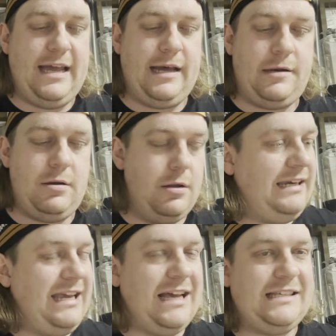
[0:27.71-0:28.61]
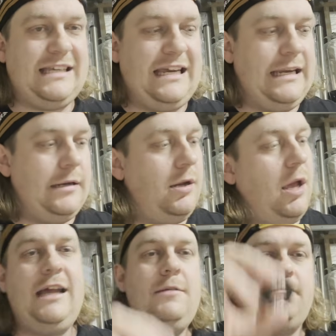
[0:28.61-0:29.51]
out and gas in
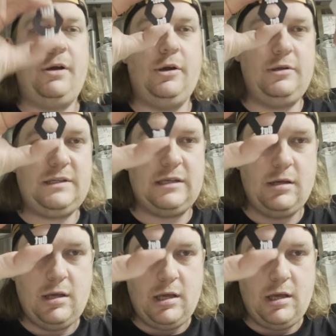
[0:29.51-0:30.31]
keg post